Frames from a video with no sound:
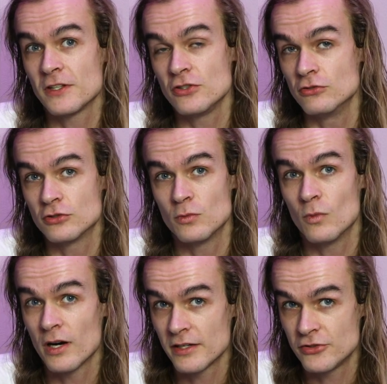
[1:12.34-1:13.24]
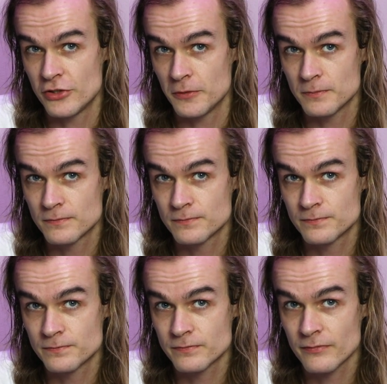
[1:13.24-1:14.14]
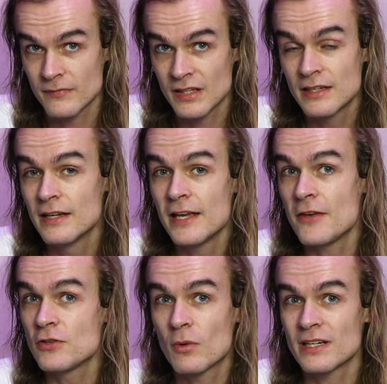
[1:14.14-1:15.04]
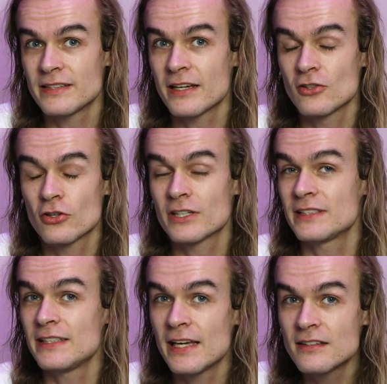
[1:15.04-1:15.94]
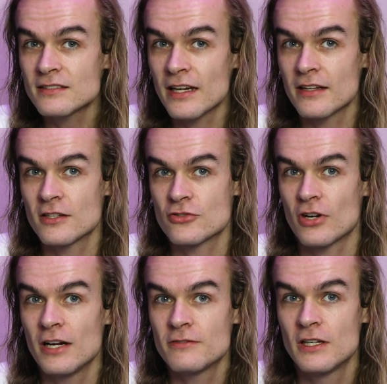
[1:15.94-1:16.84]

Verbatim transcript: the user wanted to. If you want to take a look at the inside of the drive,